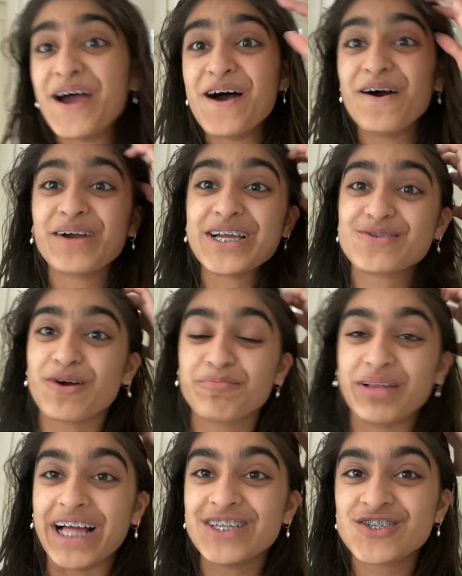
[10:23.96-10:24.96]
Okay, so our
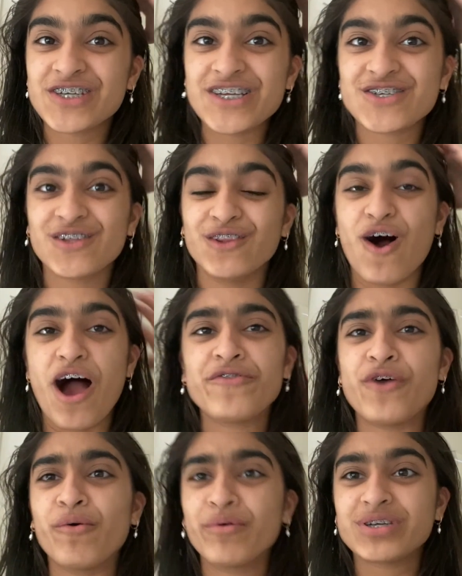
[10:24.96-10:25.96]
plans changed a lot. I
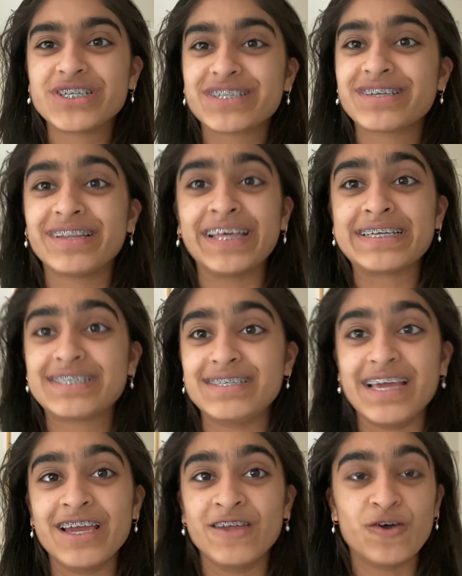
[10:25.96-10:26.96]
thought we were just gonna like
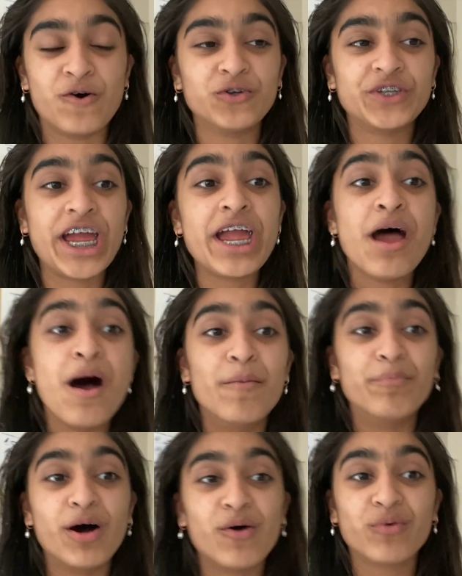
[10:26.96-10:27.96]
stay in the whole day,
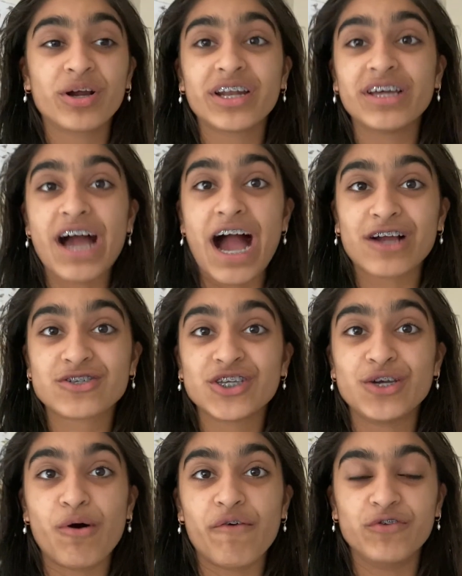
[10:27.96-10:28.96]
but we're gonna actually
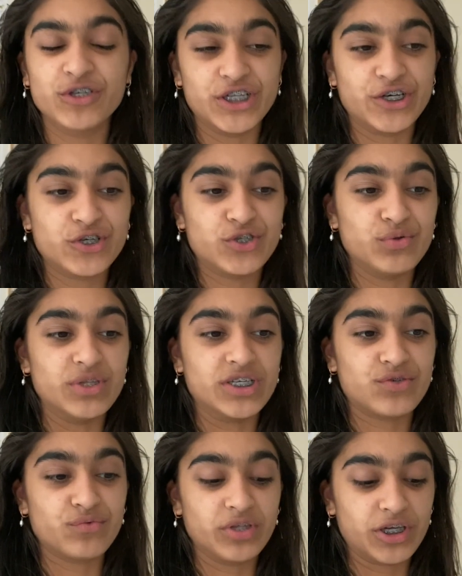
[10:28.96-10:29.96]
go out for dinner to
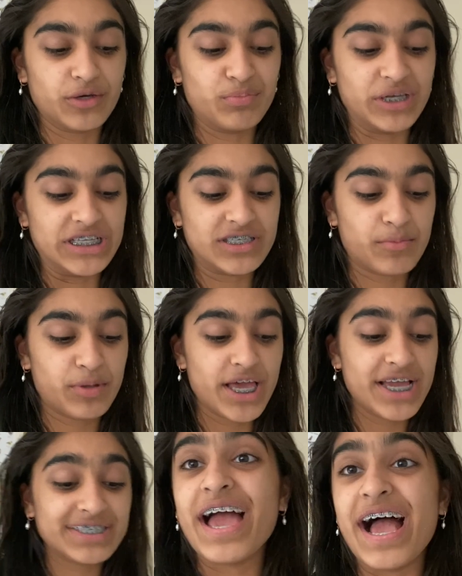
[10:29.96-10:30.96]
this really good pizza
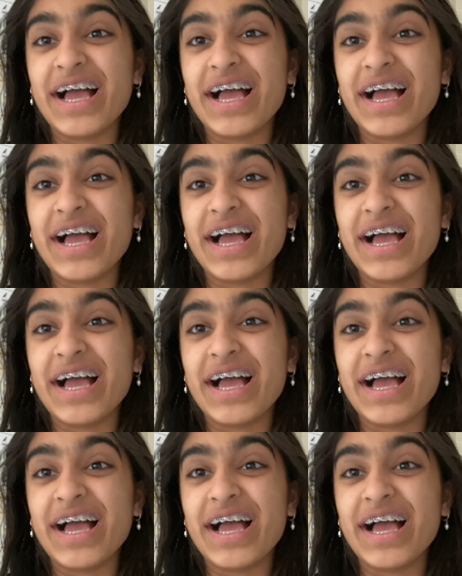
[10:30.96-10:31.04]
place.